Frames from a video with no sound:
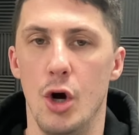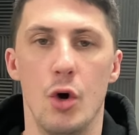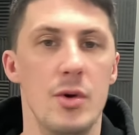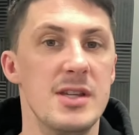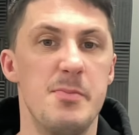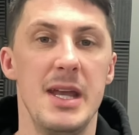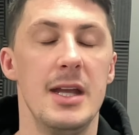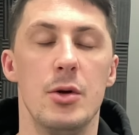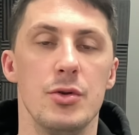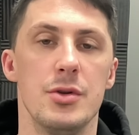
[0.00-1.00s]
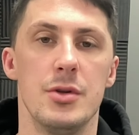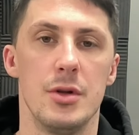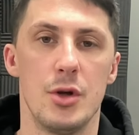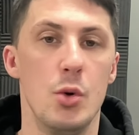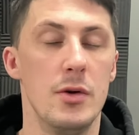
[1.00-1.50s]
Or is being on
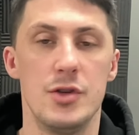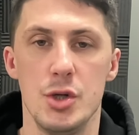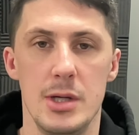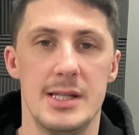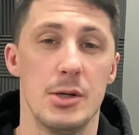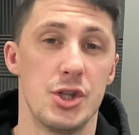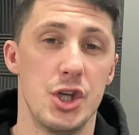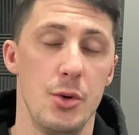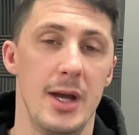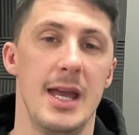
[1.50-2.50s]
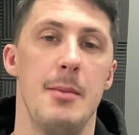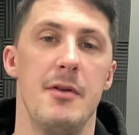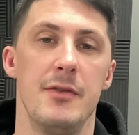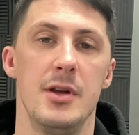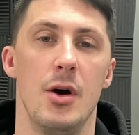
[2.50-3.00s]
Call of Duty till 2 a.m.
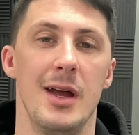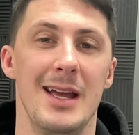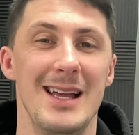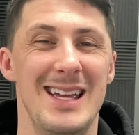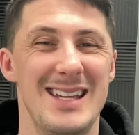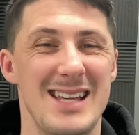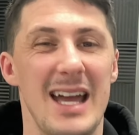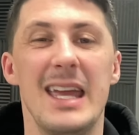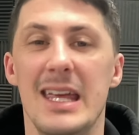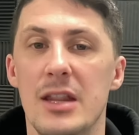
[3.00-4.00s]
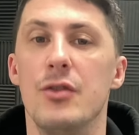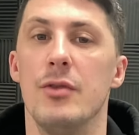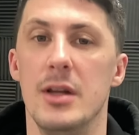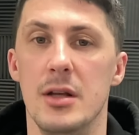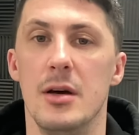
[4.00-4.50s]
every night, is that
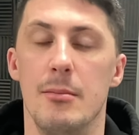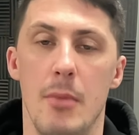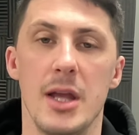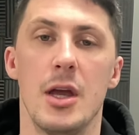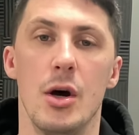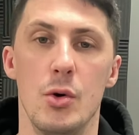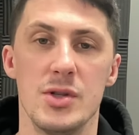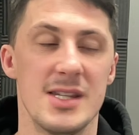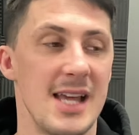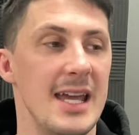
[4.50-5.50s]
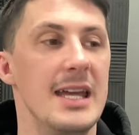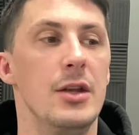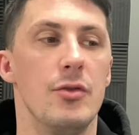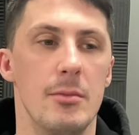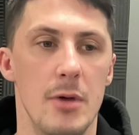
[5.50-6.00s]
hindering my goals? Is that
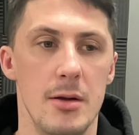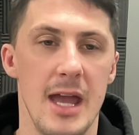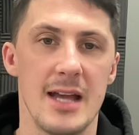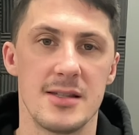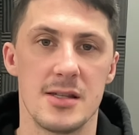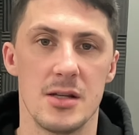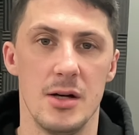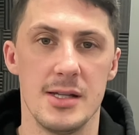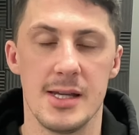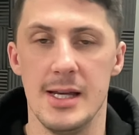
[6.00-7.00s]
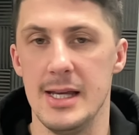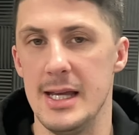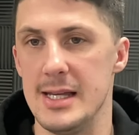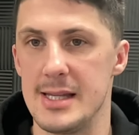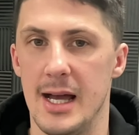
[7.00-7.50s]
hindering my exercise?
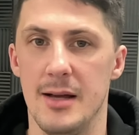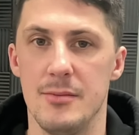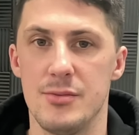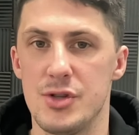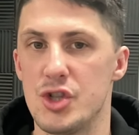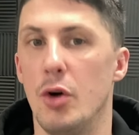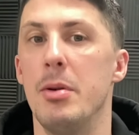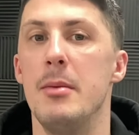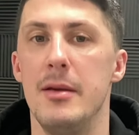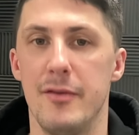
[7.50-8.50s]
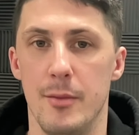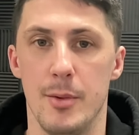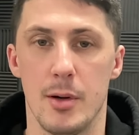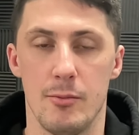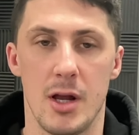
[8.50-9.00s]
Is that stopping me
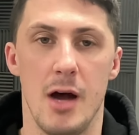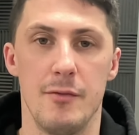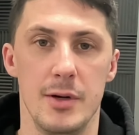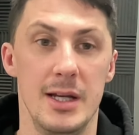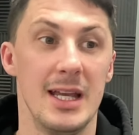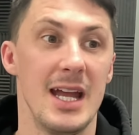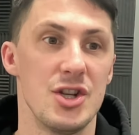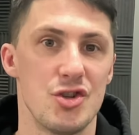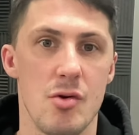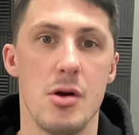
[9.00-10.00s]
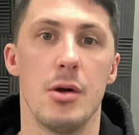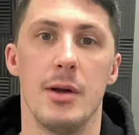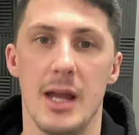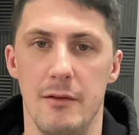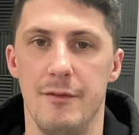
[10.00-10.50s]
from recovering and getting stronger and getting